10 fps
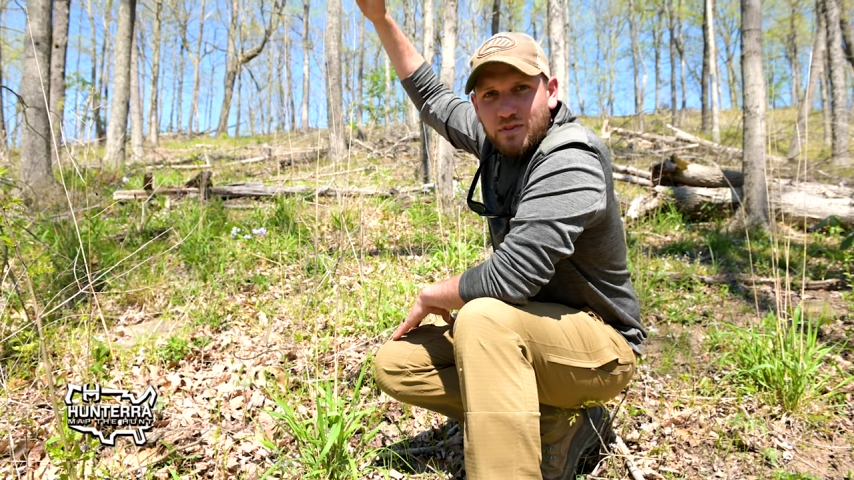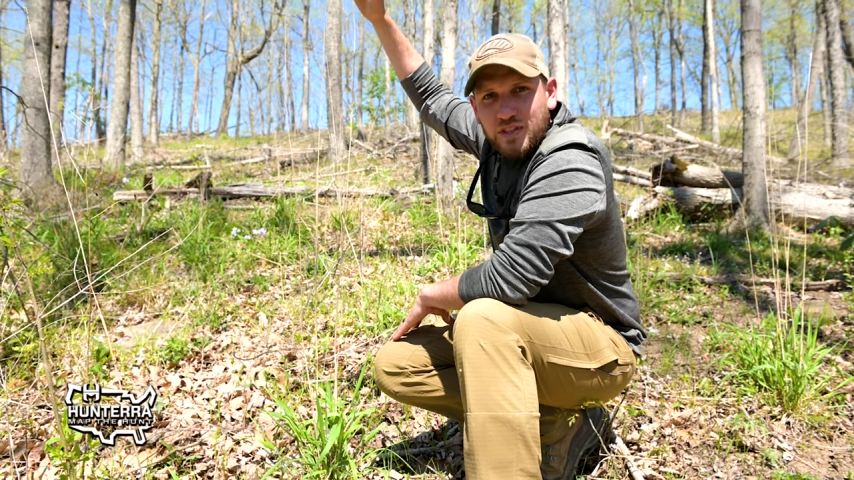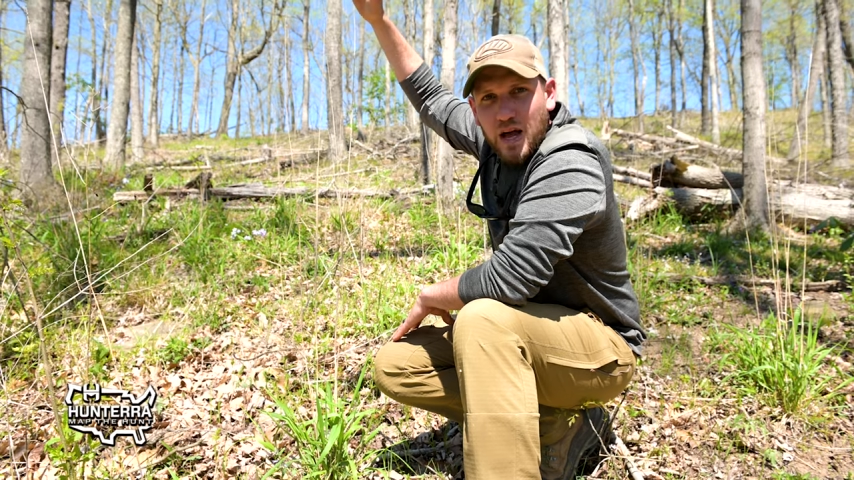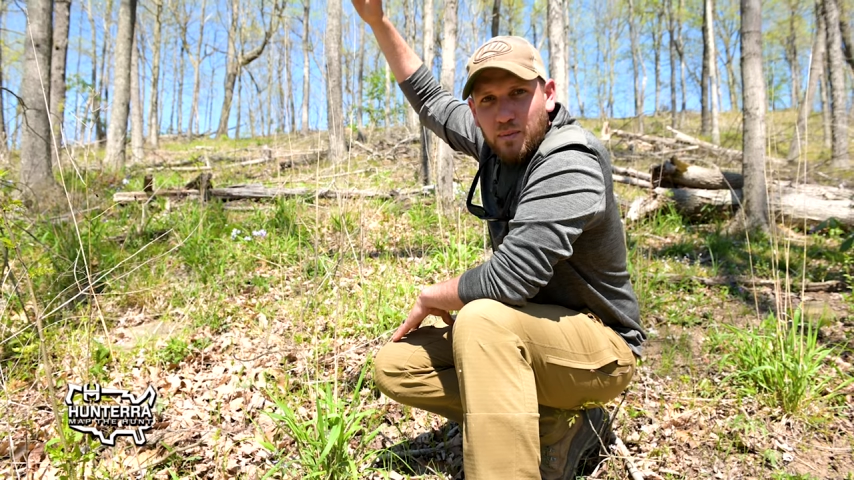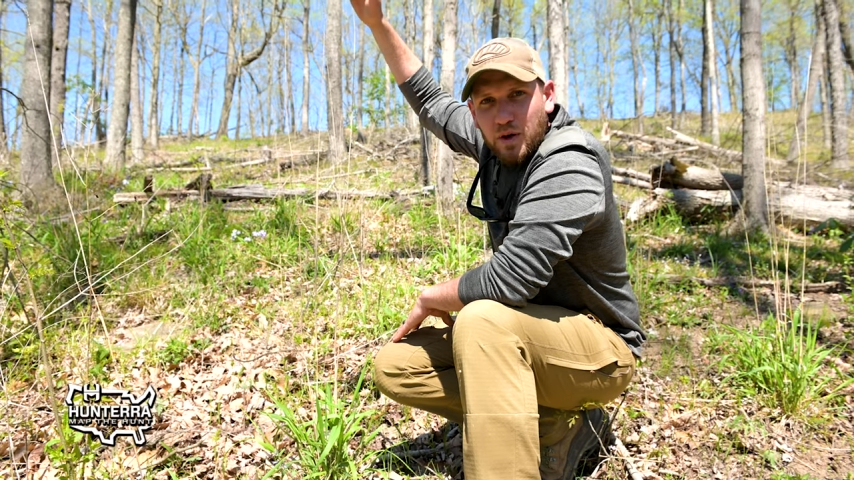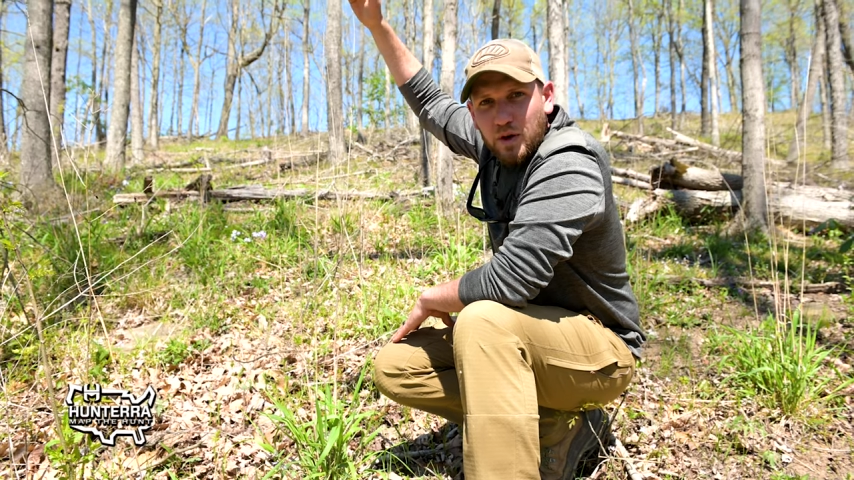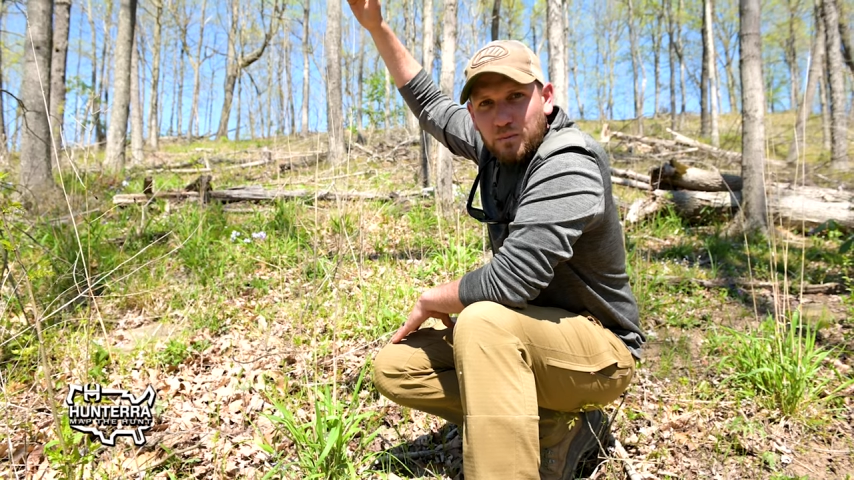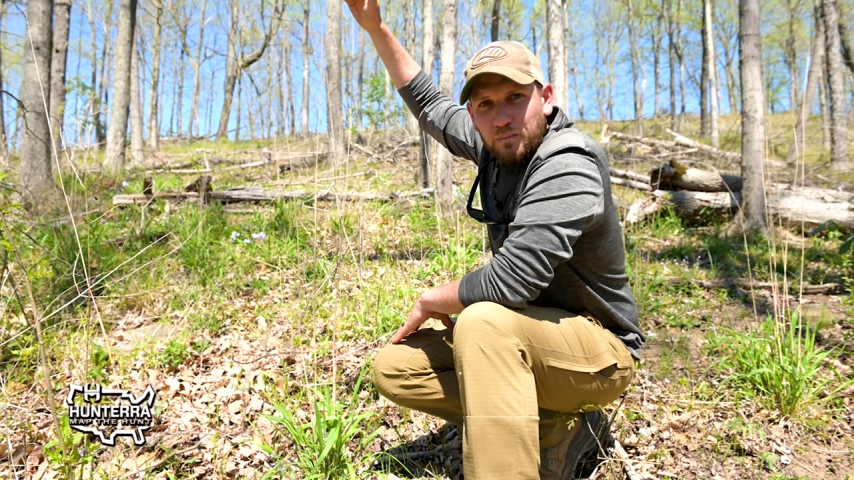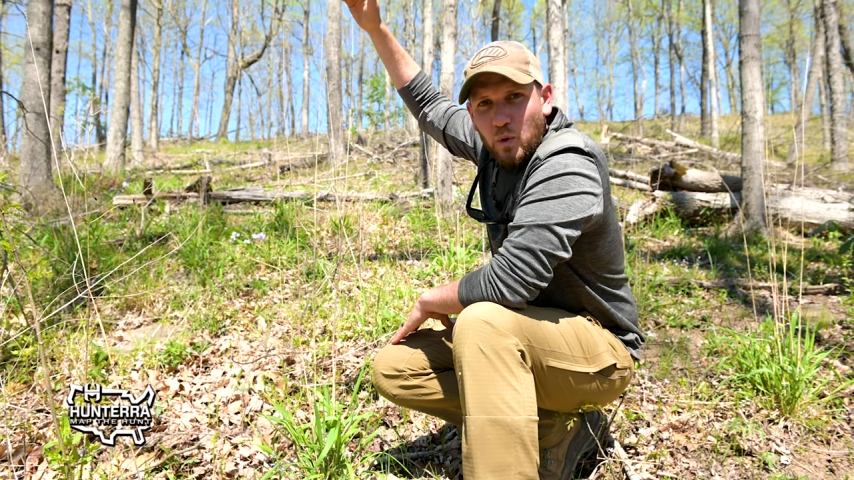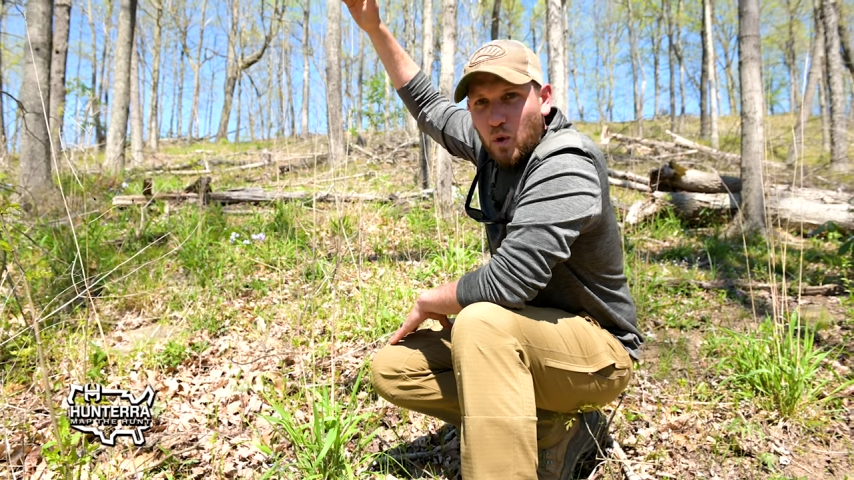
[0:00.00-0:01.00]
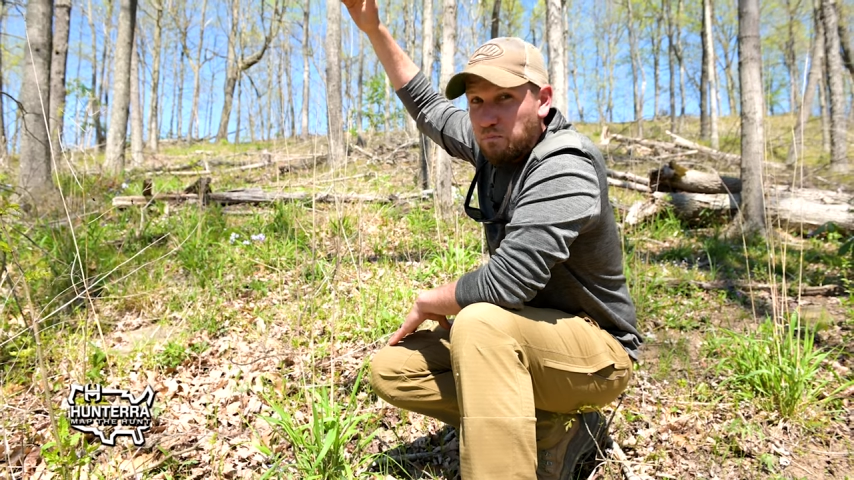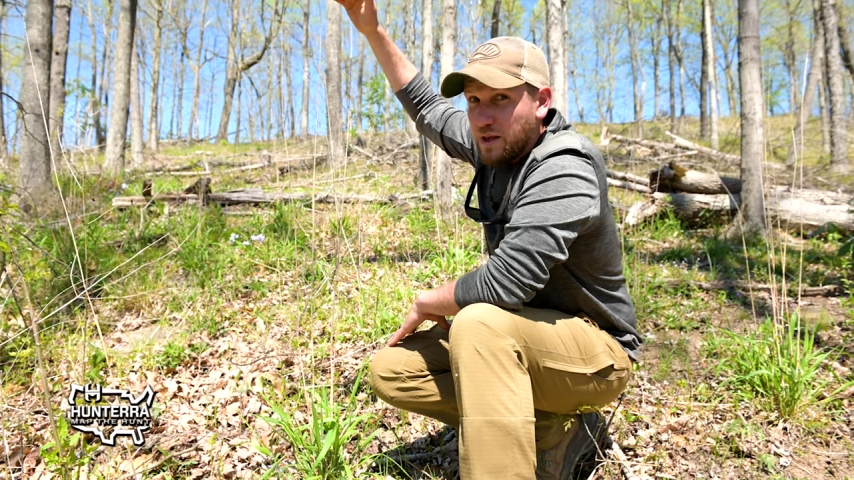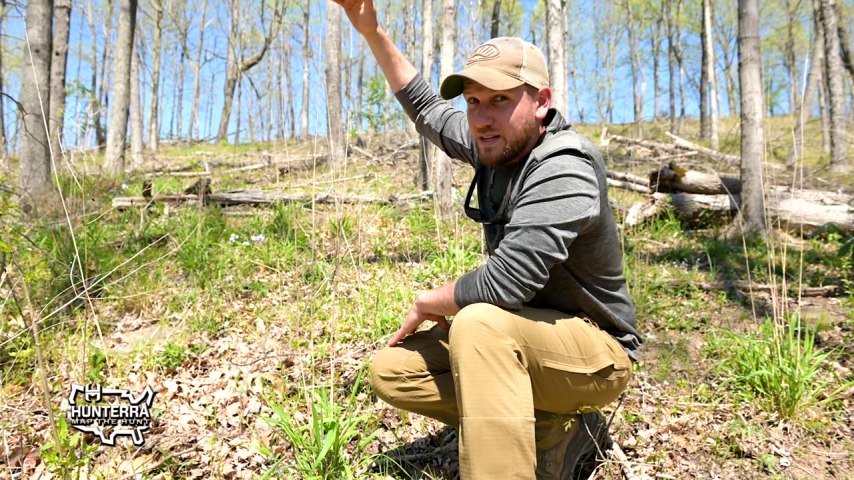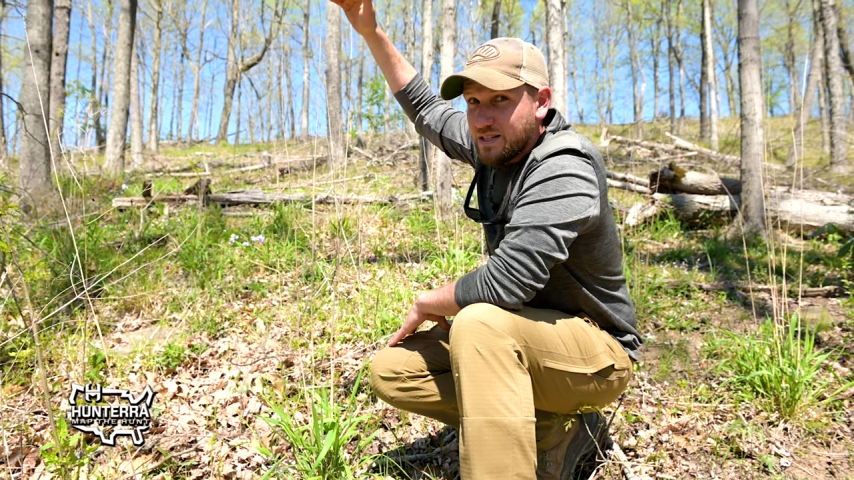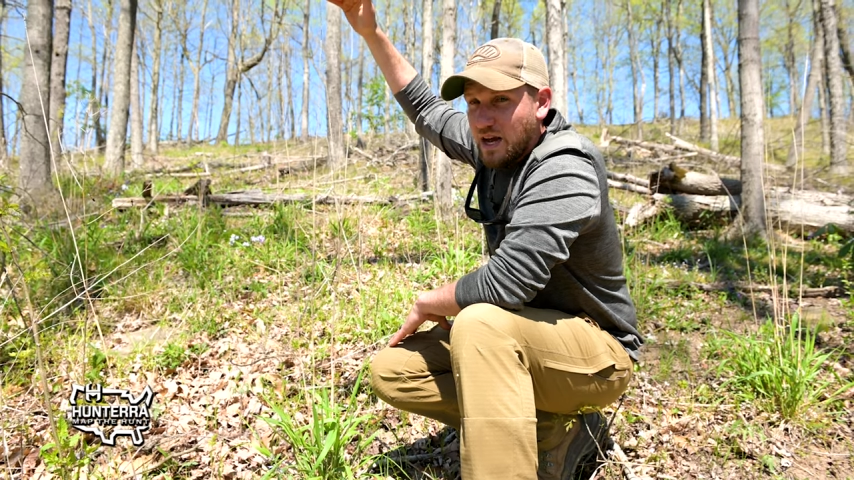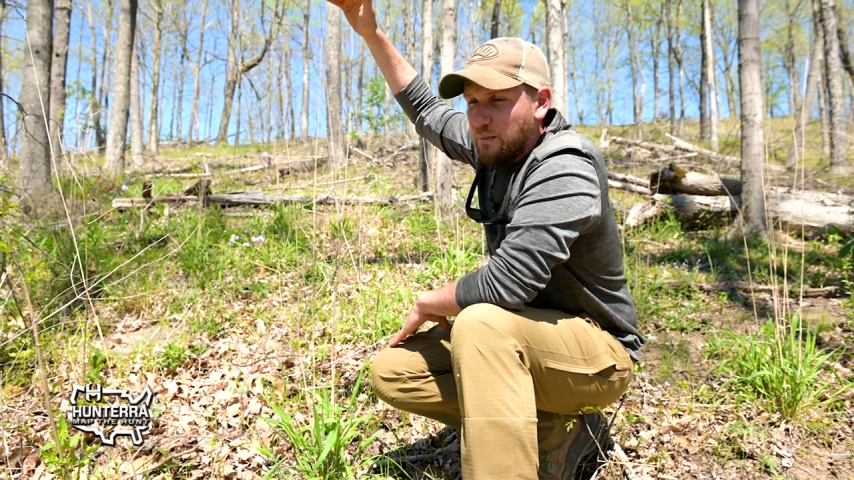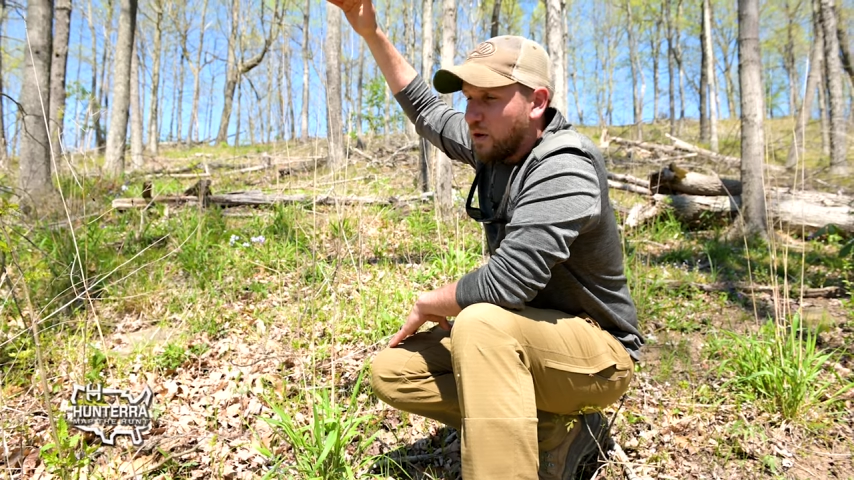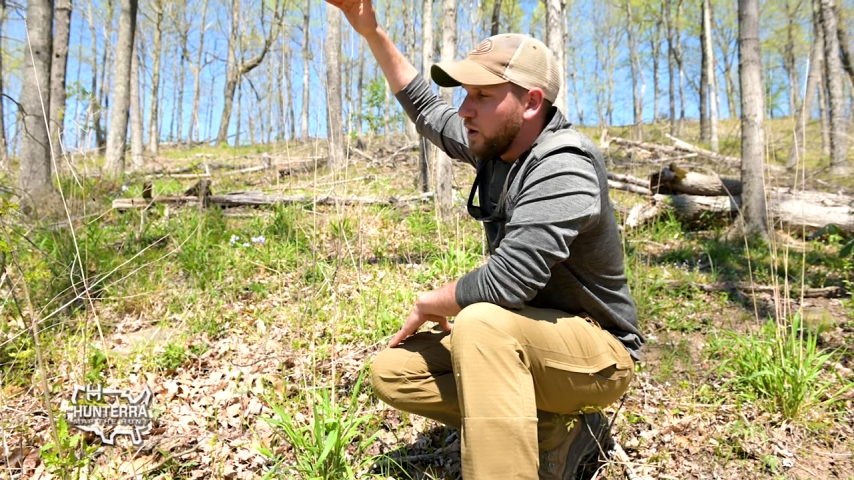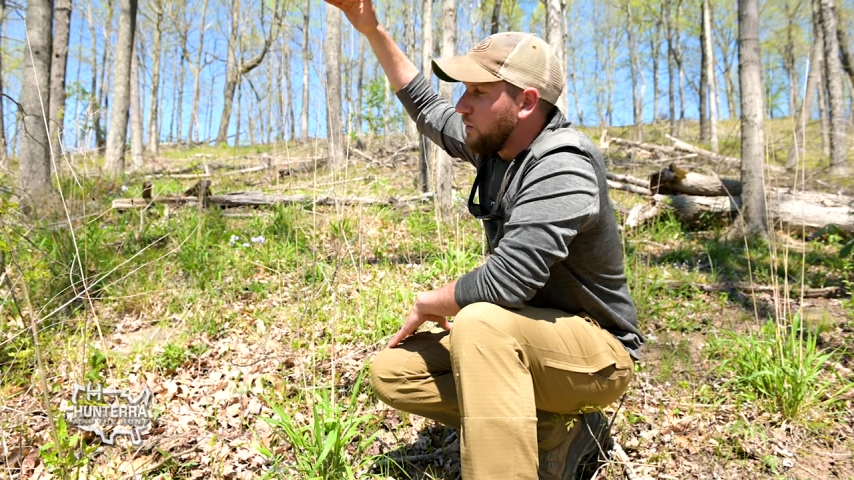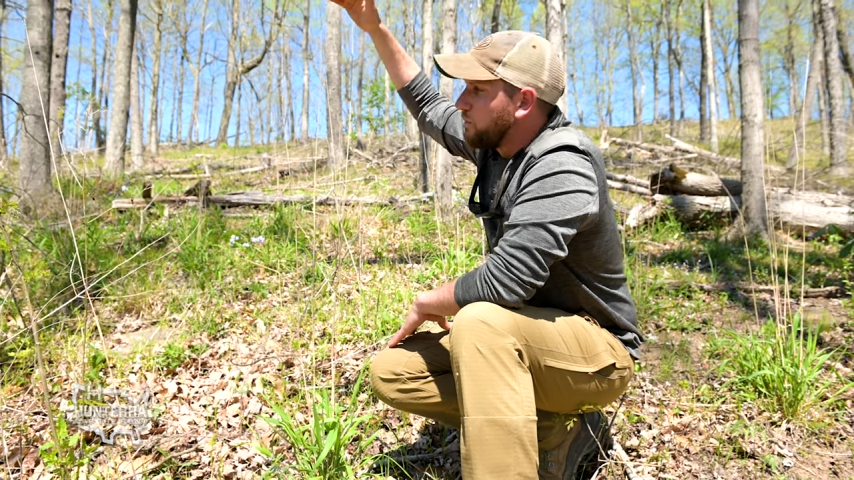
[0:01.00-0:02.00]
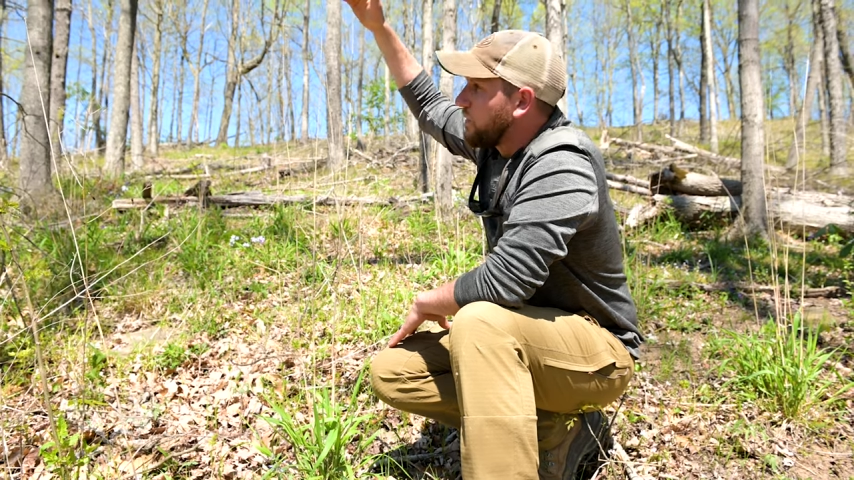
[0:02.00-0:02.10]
of summer or midsummer